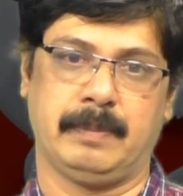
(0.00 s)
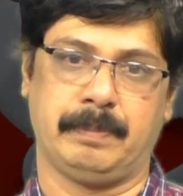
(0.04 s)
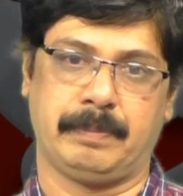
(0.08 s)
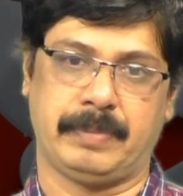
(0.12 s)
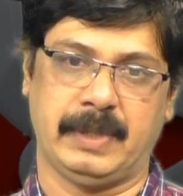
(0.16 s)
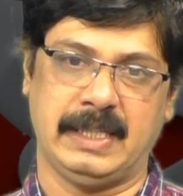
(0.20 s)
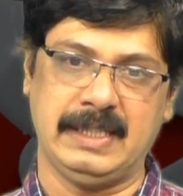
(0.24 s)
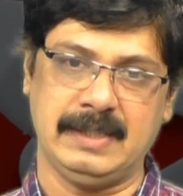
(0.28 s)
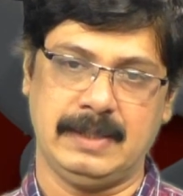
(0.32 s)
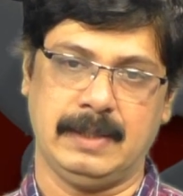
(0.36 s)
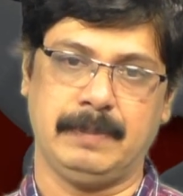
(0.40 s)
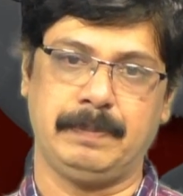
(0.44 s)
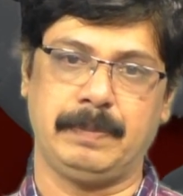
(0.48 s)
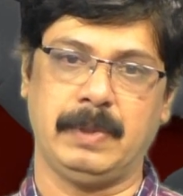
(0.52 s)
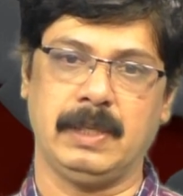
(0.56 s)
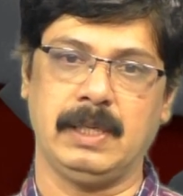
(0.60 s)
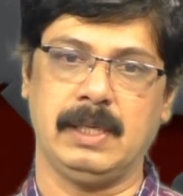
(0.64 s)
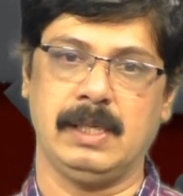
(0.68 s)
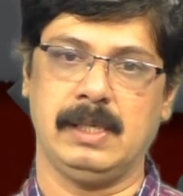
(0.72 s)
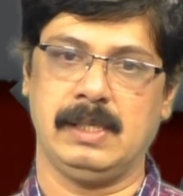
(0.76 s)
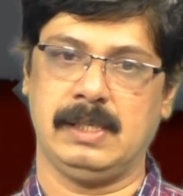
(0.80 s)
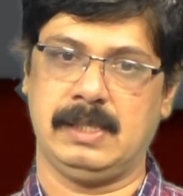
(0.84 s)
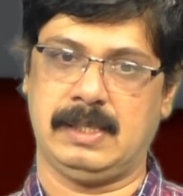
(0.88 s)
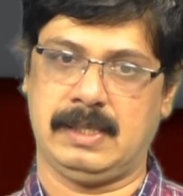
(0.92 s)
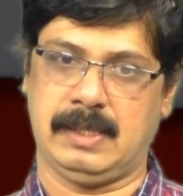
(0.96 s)

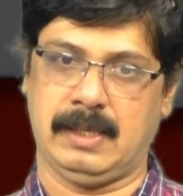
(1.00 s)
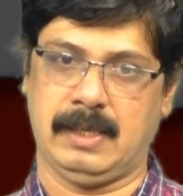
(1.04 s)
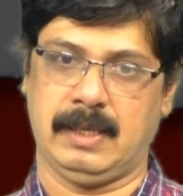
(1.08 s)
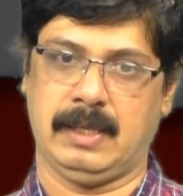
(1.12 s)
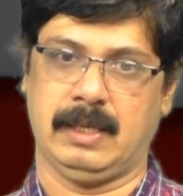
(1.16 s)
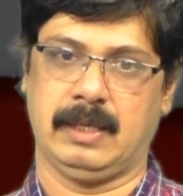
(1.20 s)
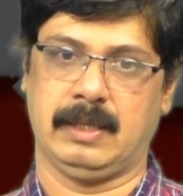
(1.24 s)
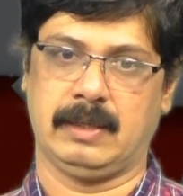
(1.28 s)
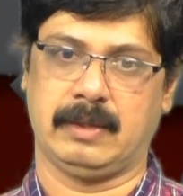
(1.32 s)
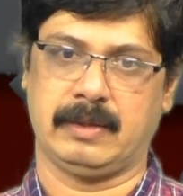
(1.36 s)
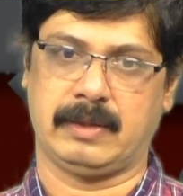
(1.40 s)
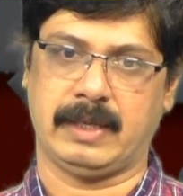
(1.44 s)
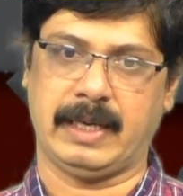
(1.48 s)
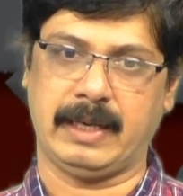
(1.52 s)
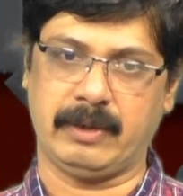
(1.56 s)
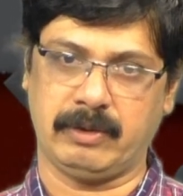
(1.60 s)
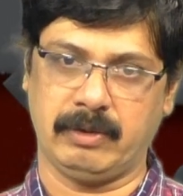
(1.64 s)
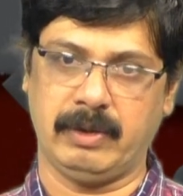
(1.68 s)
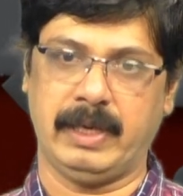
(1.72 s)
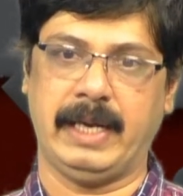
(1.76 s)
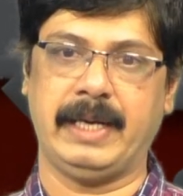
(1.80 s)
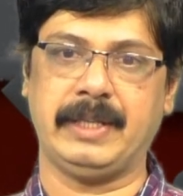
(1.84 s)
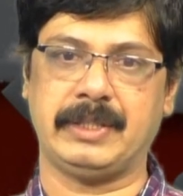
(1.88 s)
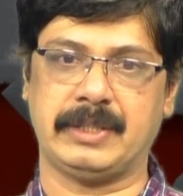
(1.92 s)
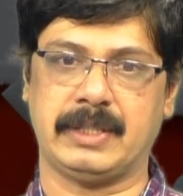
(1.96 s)
principles,
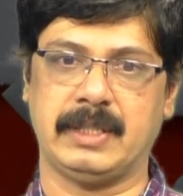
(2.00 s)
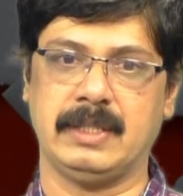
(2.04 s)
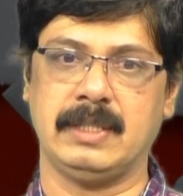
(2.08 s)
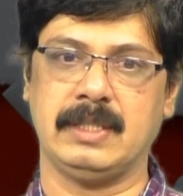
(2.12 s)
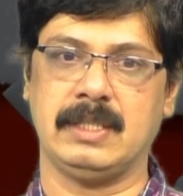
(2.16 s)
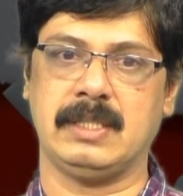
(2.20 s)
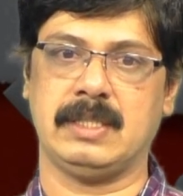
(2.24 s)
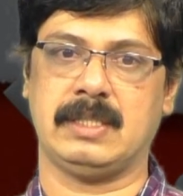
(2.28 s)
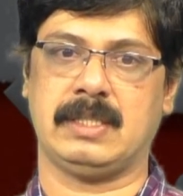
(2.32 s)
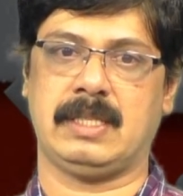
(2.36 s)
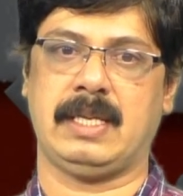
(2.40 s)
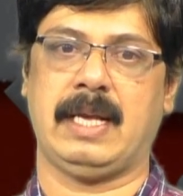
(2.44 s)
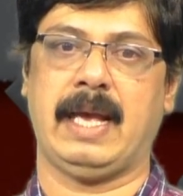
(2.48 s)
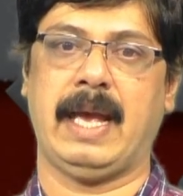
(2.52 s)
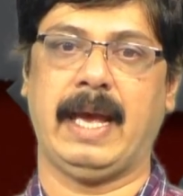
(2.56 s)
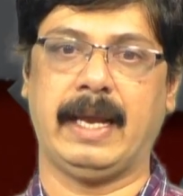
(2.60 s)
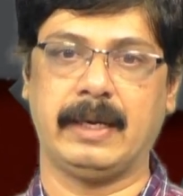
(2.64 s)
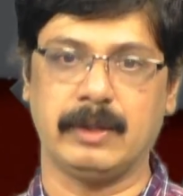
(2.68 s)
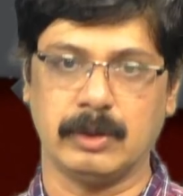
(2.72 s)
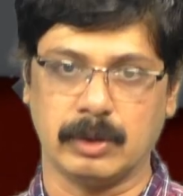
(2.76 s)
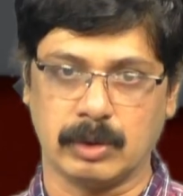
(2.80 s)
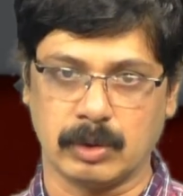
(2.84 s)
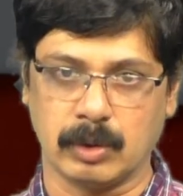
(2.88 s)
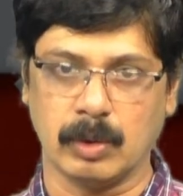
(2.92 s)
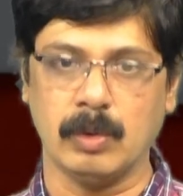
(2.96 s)
regulations,
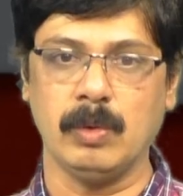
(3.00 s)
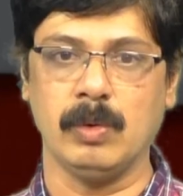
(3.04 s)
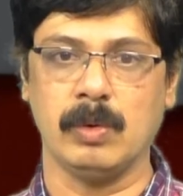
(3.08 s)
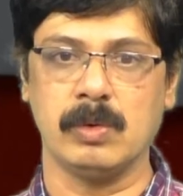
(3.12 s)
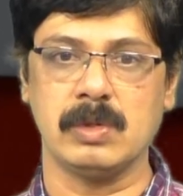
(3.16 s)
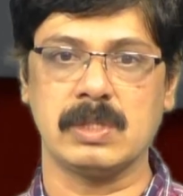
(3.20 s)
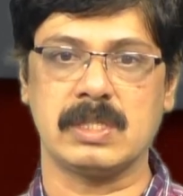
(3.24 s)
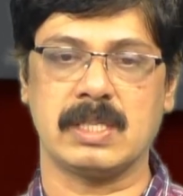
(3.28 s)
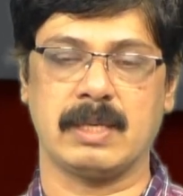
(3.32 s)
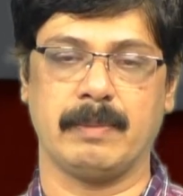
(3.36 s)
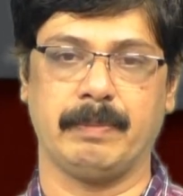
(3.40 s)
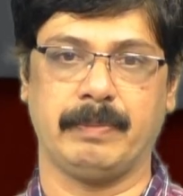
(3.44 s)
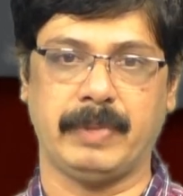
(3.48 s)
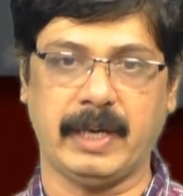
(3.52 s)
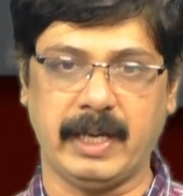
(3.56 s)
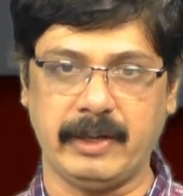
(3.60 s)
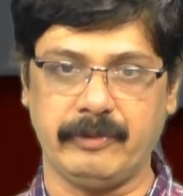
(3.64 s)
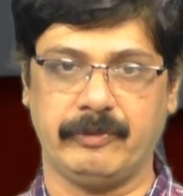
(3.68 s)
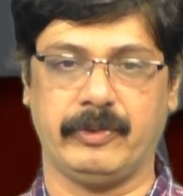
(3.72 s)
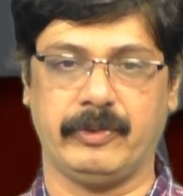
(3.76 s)
and rules by